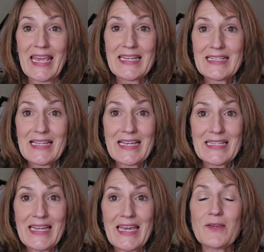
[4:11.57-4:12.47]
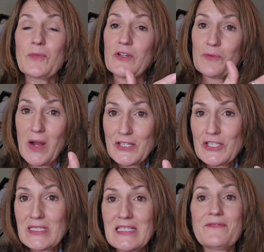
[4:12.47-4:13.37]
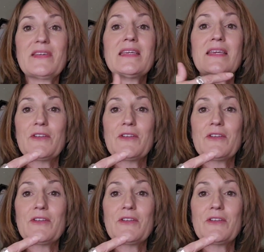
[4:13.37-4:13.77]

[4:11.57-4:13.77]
8 o'clock at night when you're watching TV